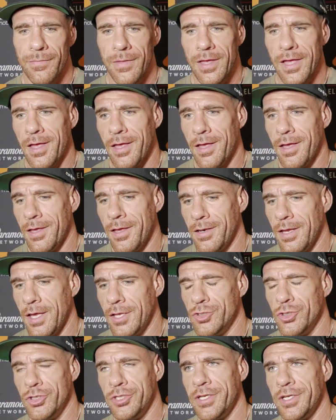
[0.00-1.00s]

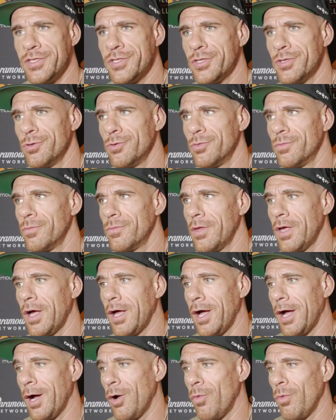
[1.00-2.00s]
in jiu-jitsu,
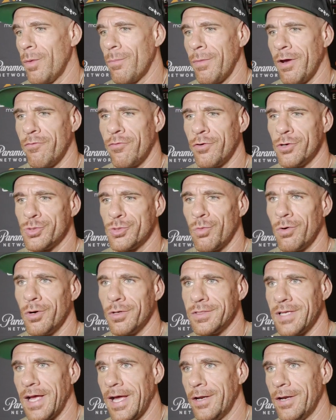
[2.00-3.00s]
I won my first
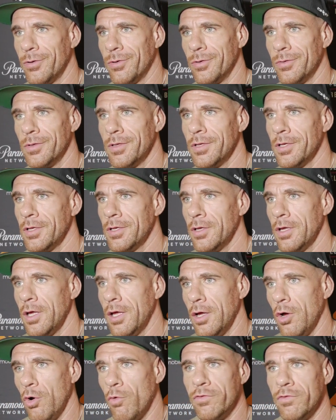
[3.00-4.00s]
world title
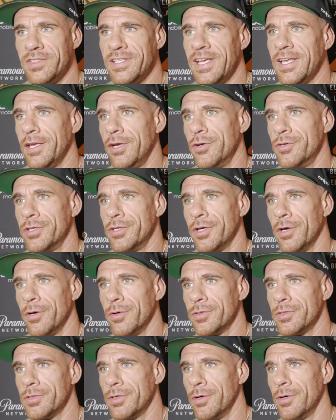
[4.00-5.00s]
over 10 years
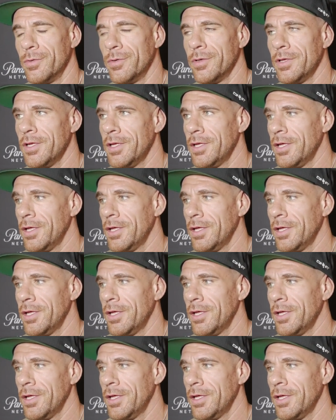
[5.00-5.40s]
ago. So,